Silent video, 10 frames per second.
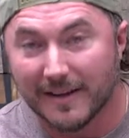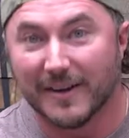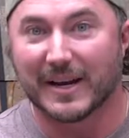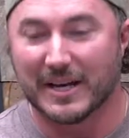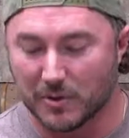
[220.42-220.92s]

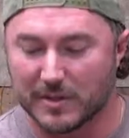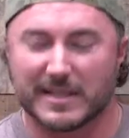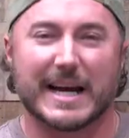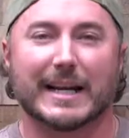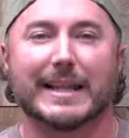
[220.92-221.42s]
Okay, so it's
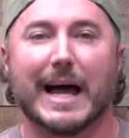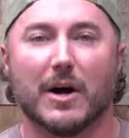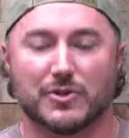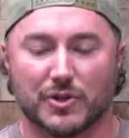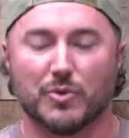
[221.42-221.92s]
kind of
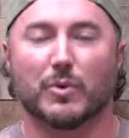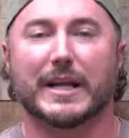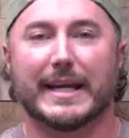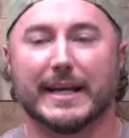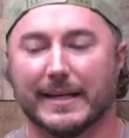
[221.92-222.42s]
loud. So you want
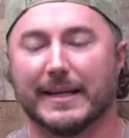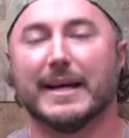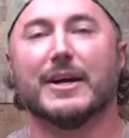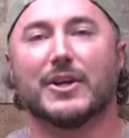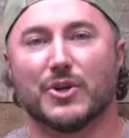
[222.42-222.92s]
to get in,
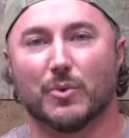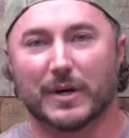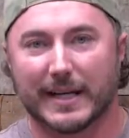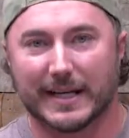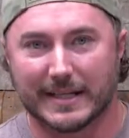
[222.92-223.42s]
you
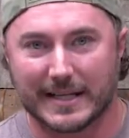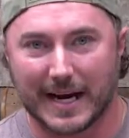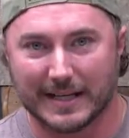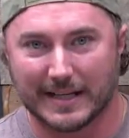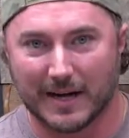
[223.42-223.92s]
want to get it
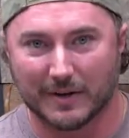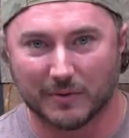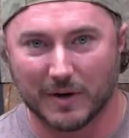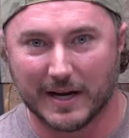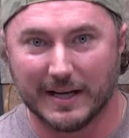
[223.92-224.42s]
tightened down
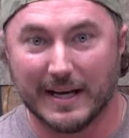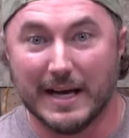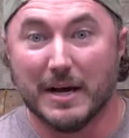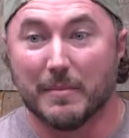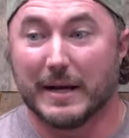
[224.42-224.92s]
and ready.
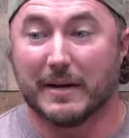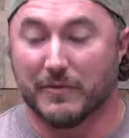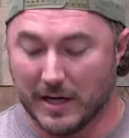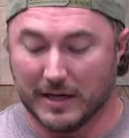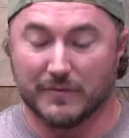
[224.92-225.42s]
And
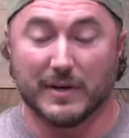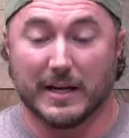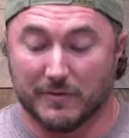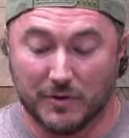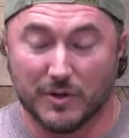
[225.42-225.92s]

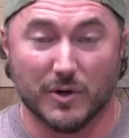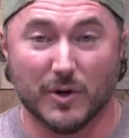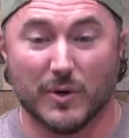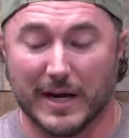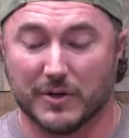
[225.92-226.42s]
if you
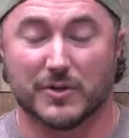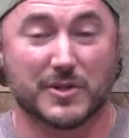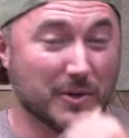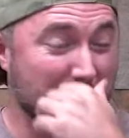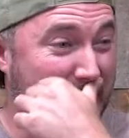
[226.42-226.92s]
do, and you
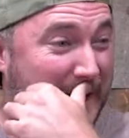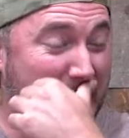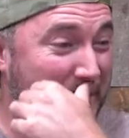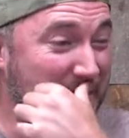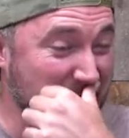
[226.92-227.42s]
still got a
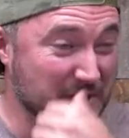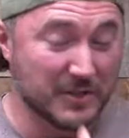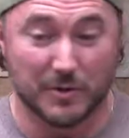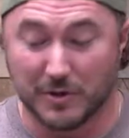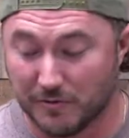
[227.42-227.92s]
couple things to
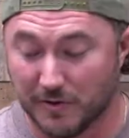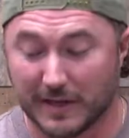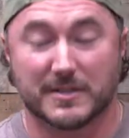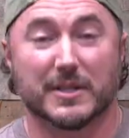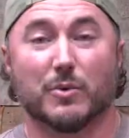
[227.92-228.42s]
do, and you feel
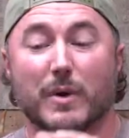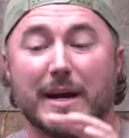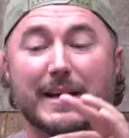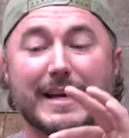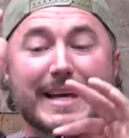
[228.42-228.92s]
like it's in the
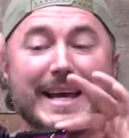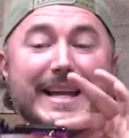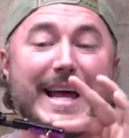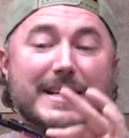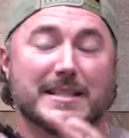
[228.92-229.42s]
way,
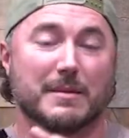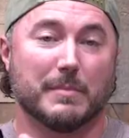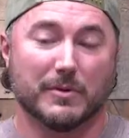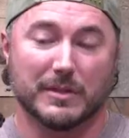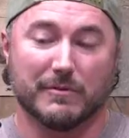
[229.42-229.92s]
it has the
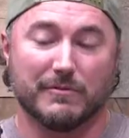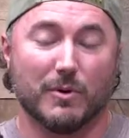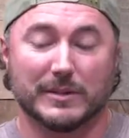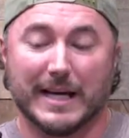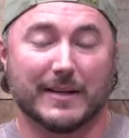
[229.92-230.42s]
ability to
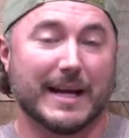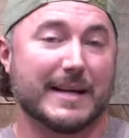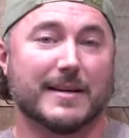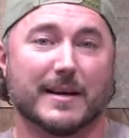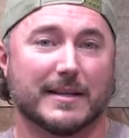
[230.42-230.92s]
fold down.
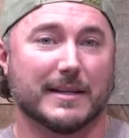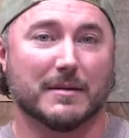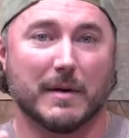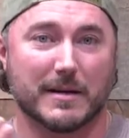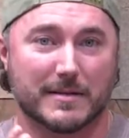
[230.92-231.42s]
I tuck it into my